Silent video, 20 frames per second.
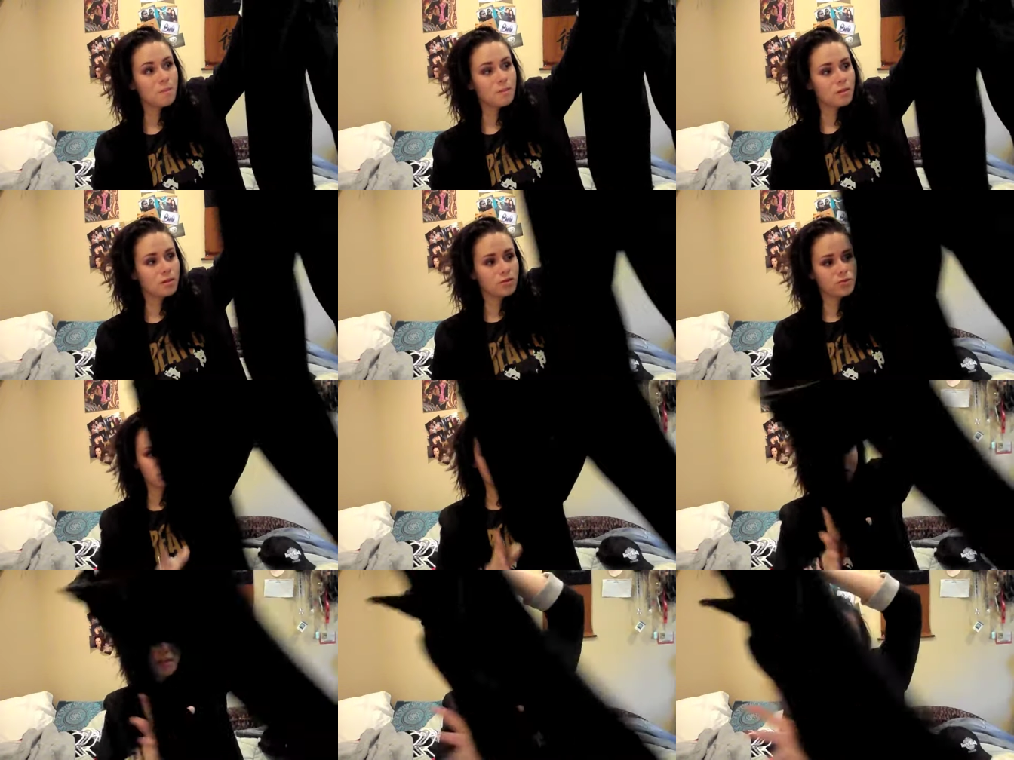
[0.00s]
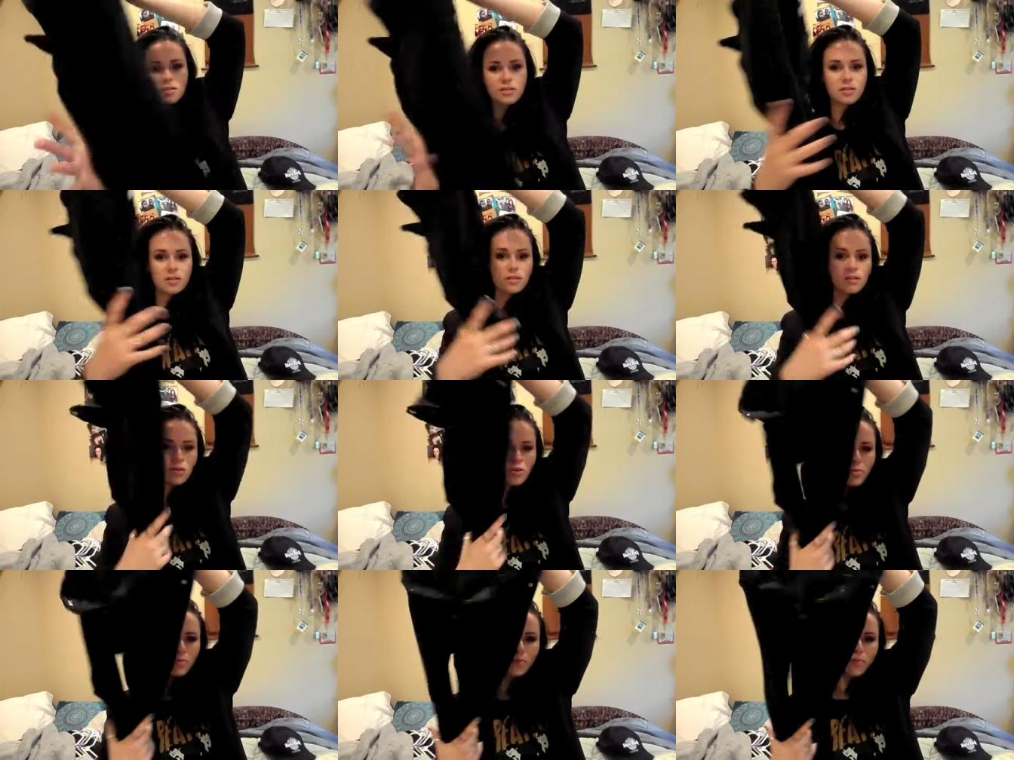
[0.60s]
use this,
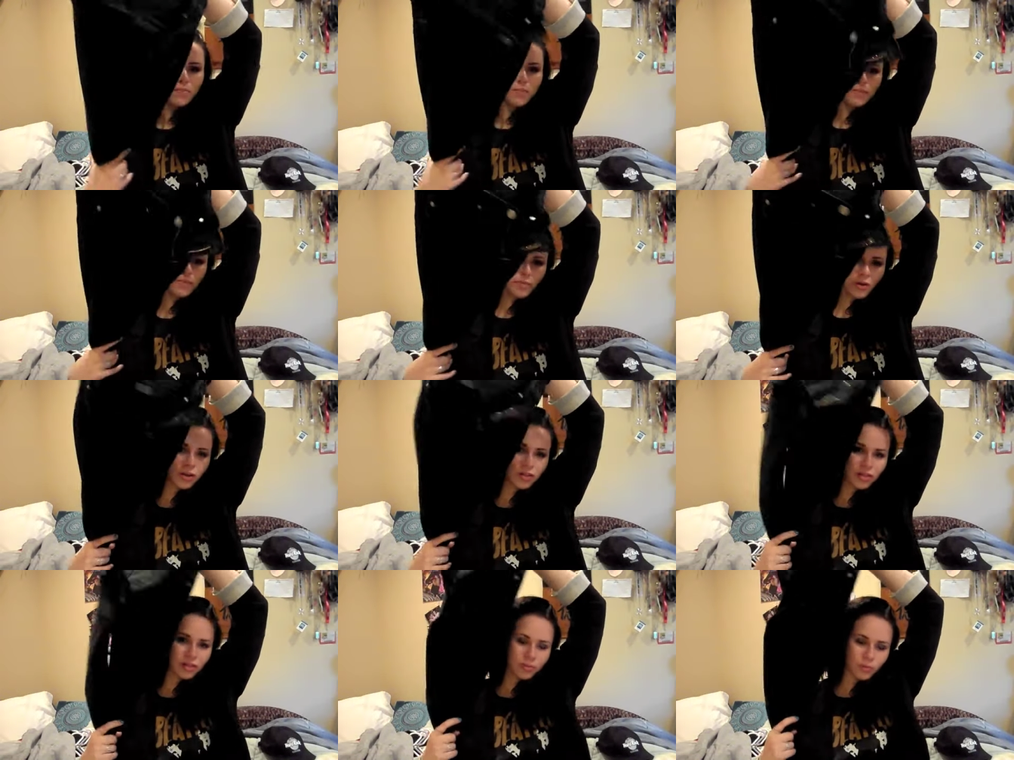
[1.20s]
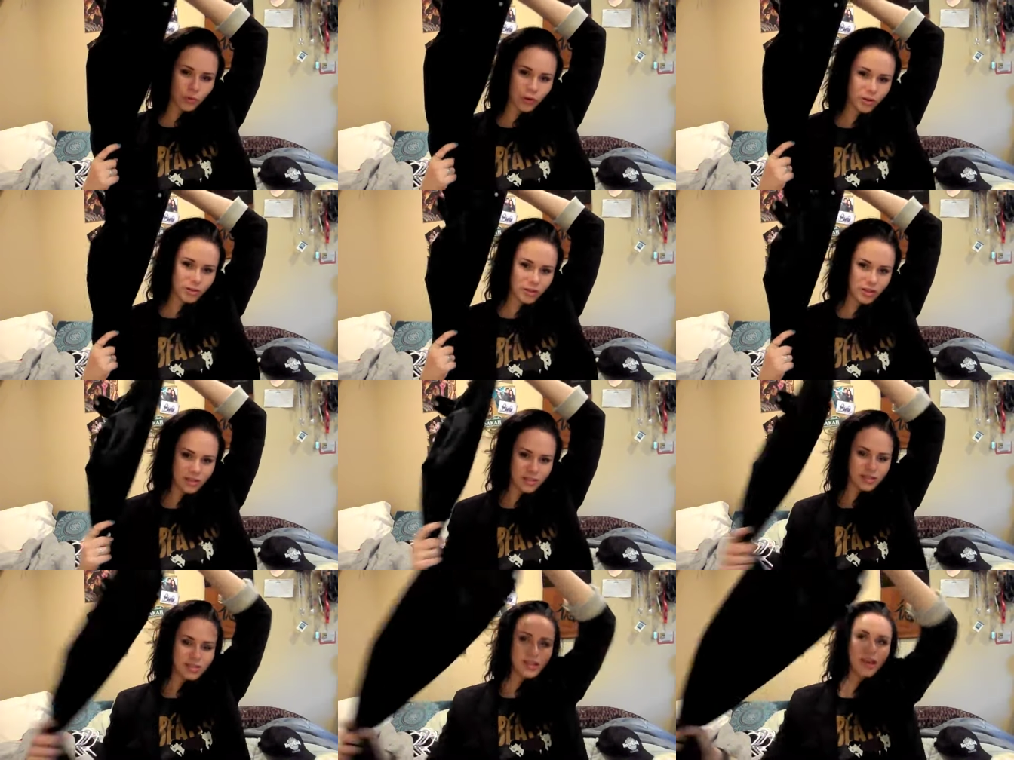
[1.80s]
or wear
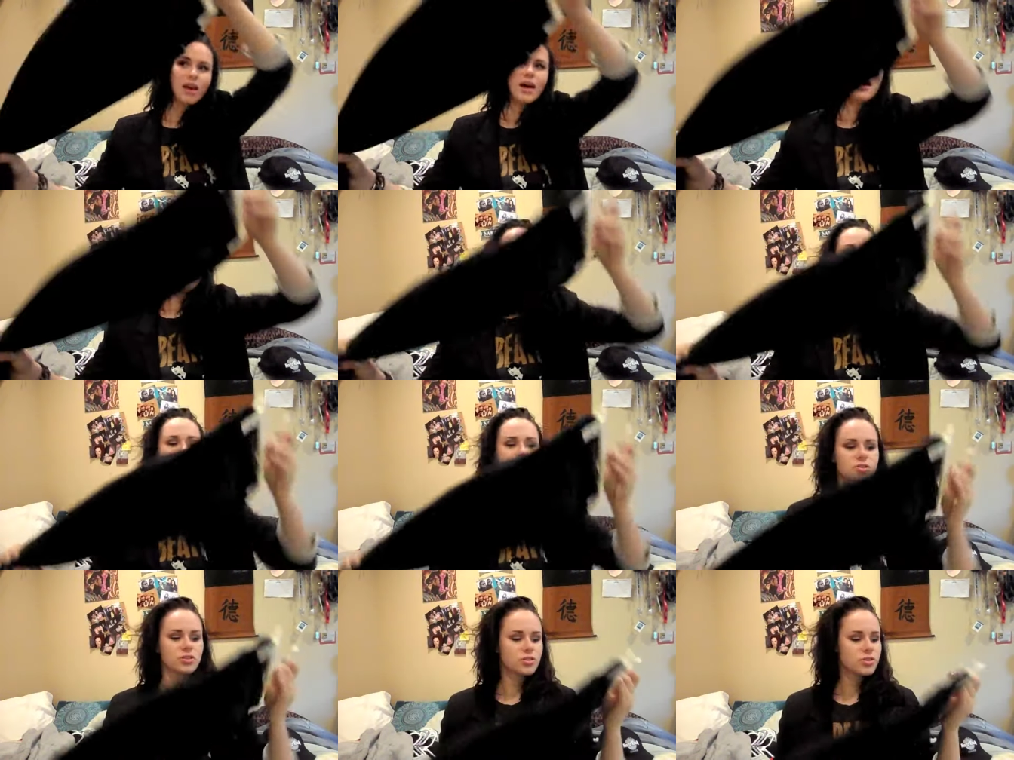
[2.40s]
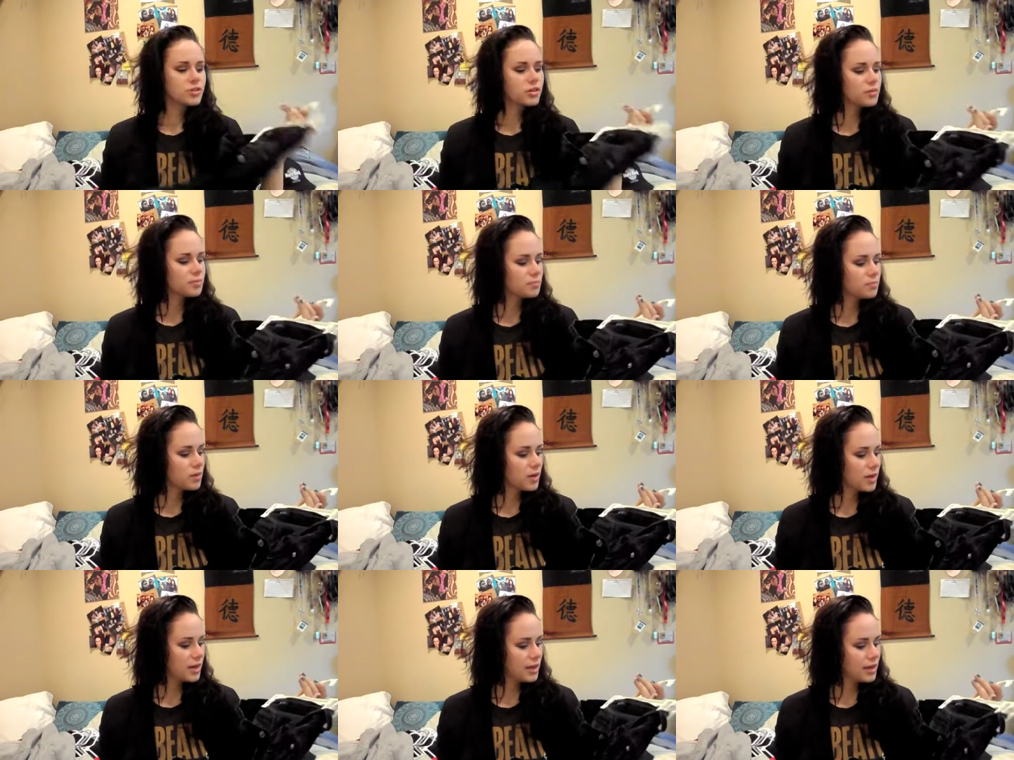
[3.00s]
these. These are
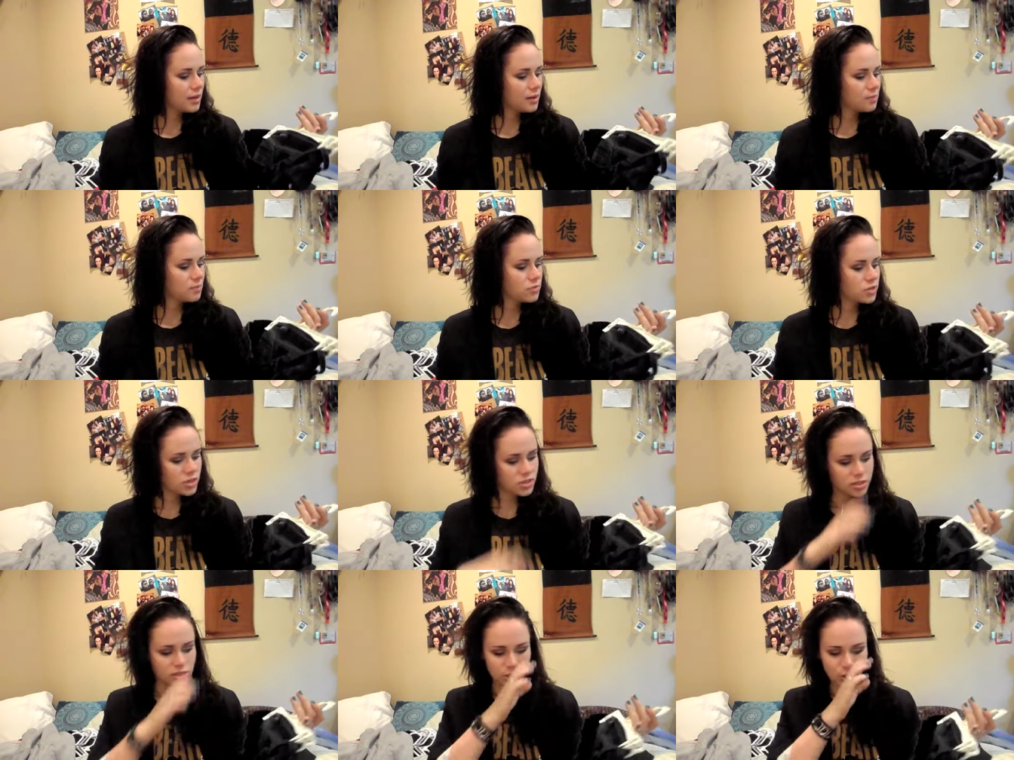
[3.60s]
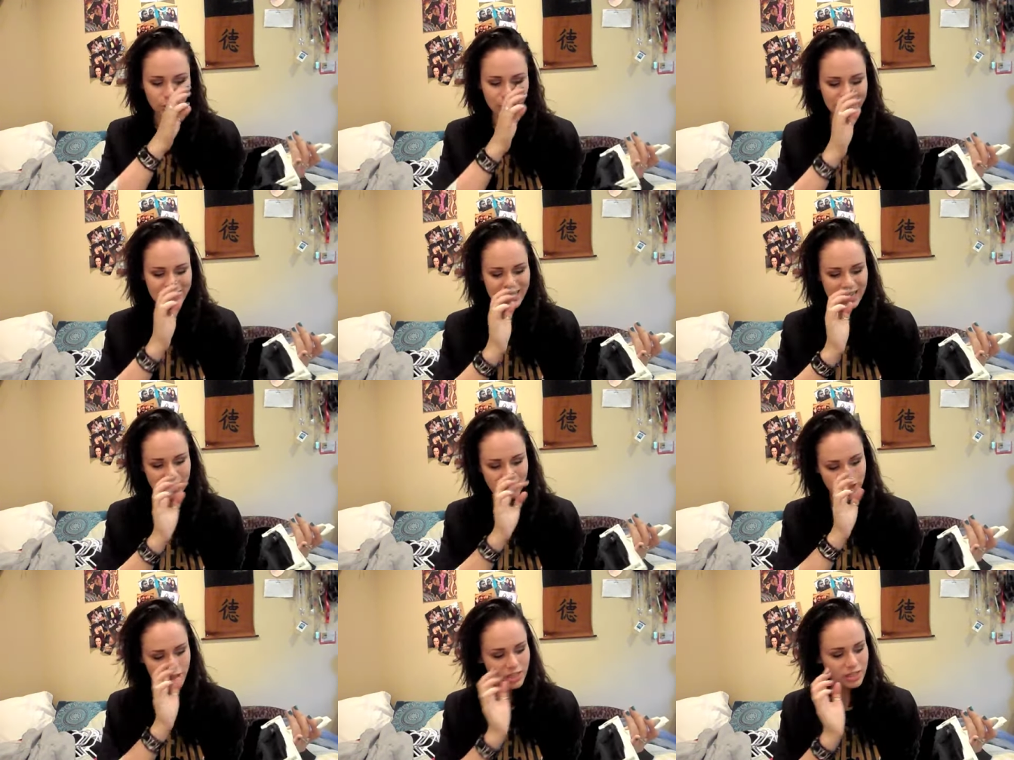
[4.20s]
my Just
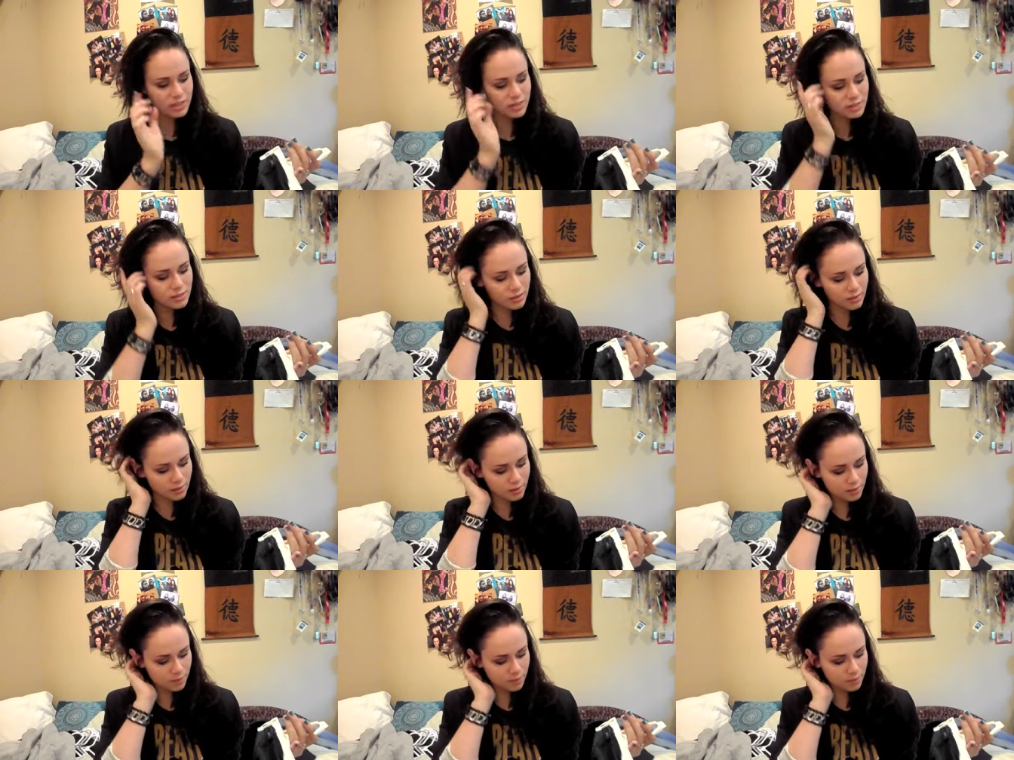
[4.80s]
USA jeans.